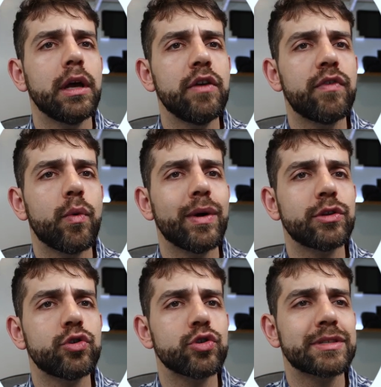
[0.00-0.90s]
If I
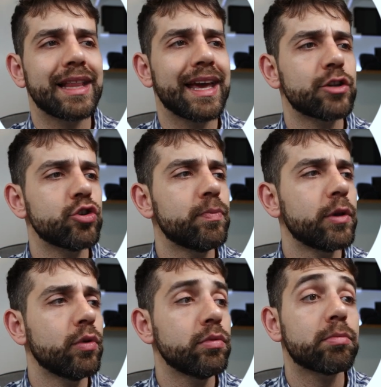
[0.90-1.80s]
wanted to select to
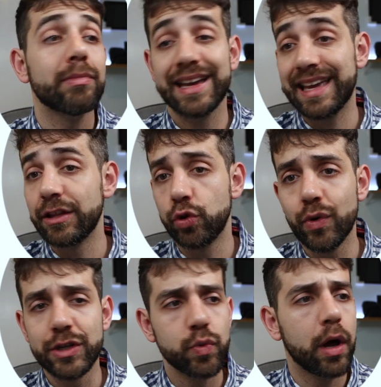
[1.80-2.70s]
upload, I can
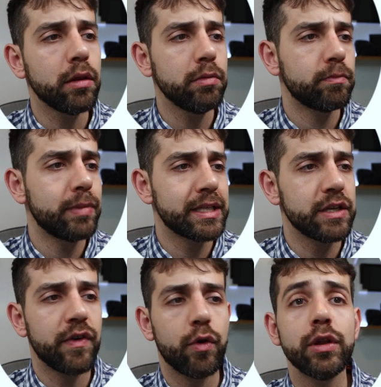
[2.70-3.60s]
do as well,
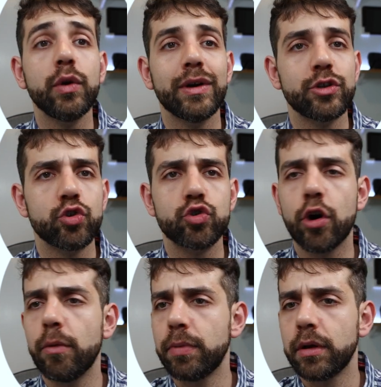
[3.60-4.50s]
but if I only want to
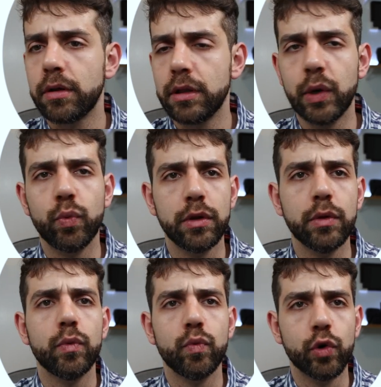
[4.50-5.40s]
drop, they
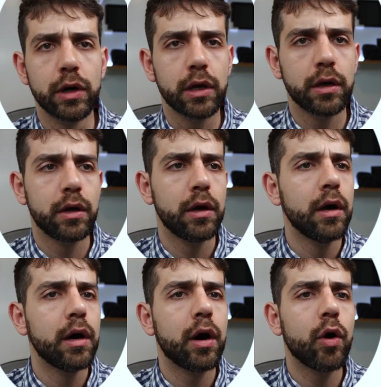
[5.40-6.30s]
will work.
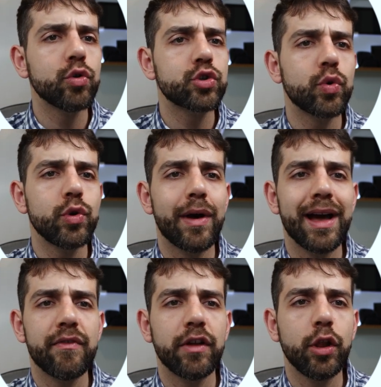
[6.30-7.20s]
Also, you
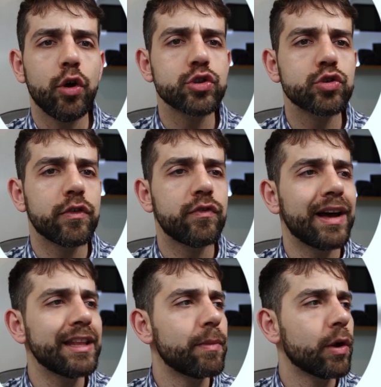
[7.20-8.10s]
have a lots of
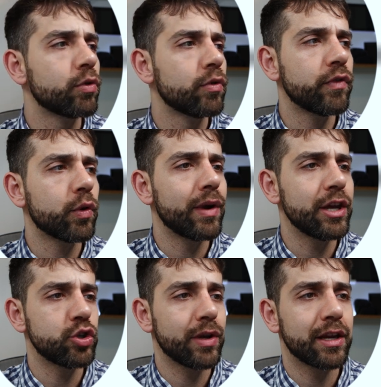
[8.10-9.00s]
admin
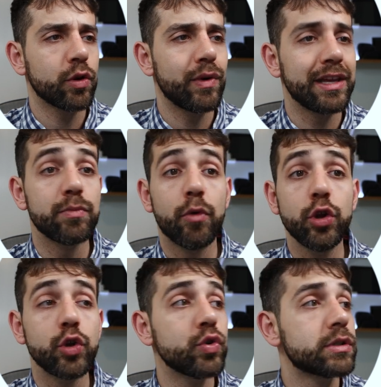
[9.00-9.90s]
configuration, can create
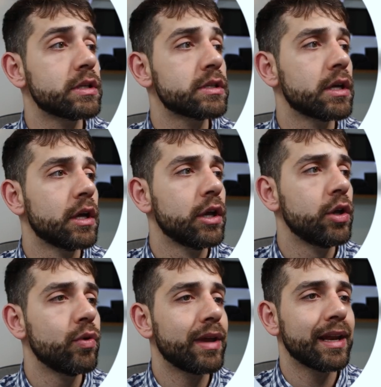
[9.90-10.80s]
more users,
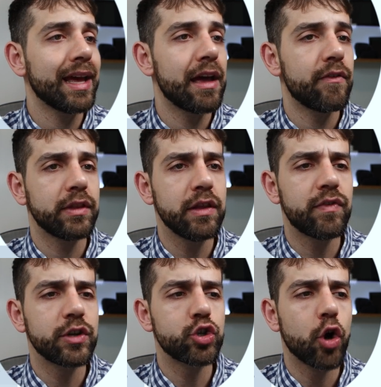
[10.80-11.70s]
you can have
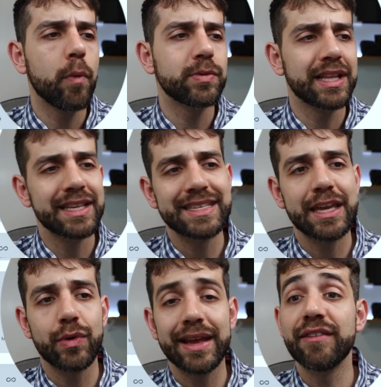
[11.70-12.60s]
different jobs, let's
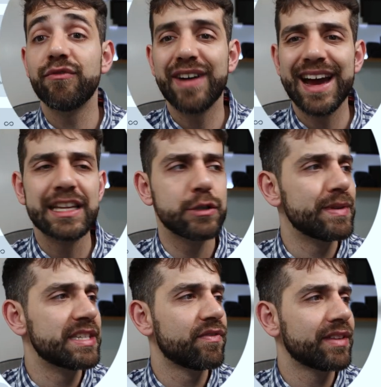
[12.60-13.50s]
say you can define a
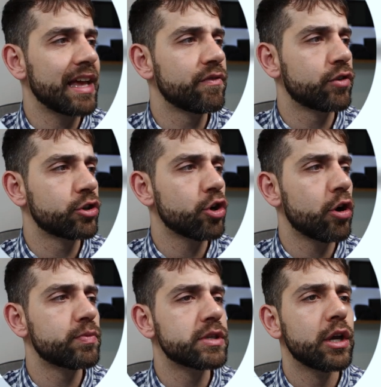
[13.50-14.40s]
specific time for
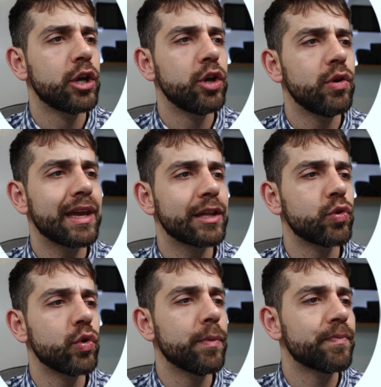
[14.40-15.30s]
jobs, you
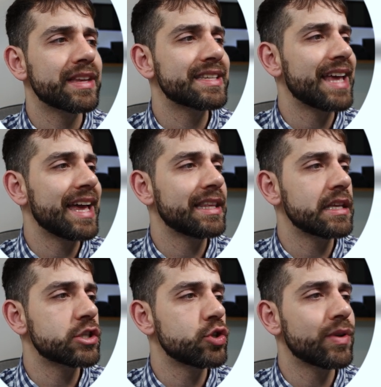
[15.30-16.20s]
can do
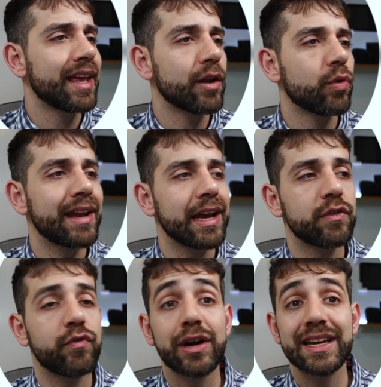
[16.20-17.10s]
settings, you can
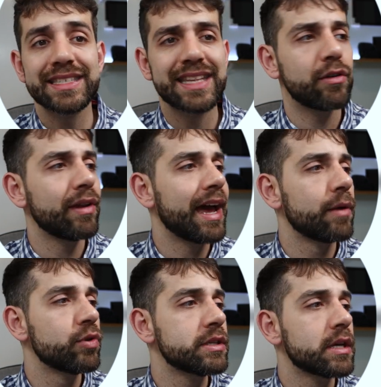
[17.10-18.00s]
connect for external
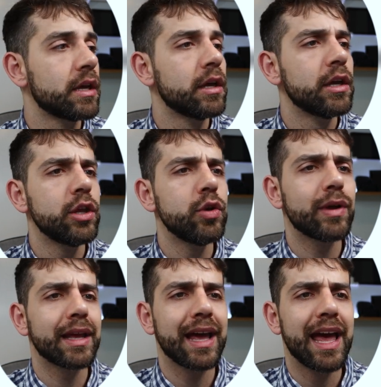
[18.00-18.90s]
libraries,
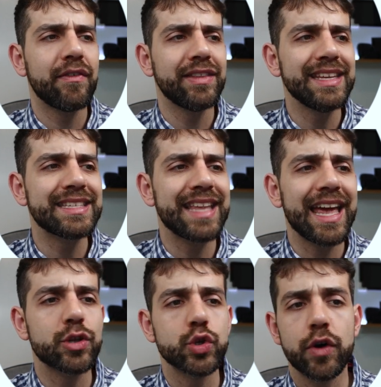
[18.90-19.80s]
you can have the
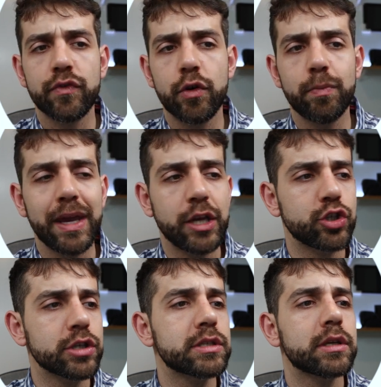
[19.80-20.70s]
status of your
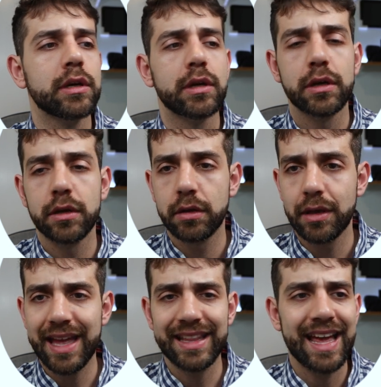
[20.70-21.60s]
pictures,
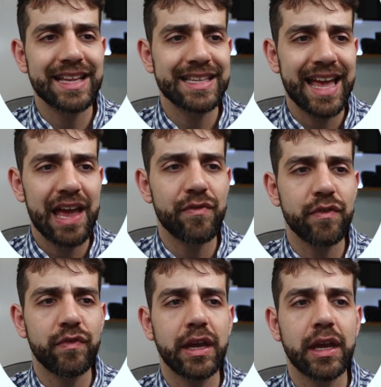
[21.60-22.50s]
and that's
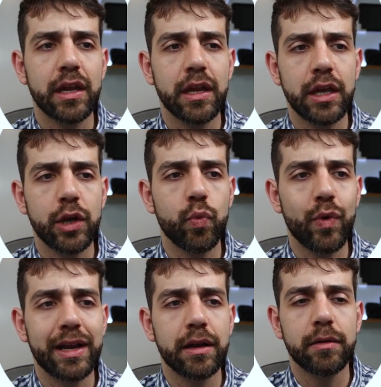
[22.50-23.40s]
everything in
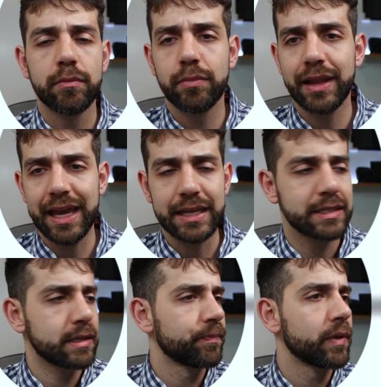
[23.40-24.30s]
one
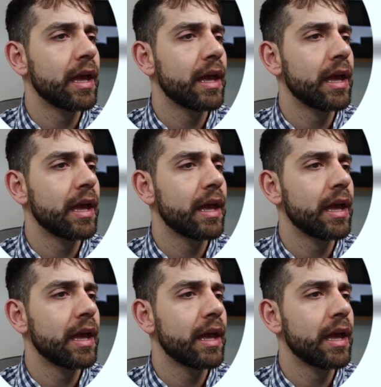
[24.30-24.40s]
place.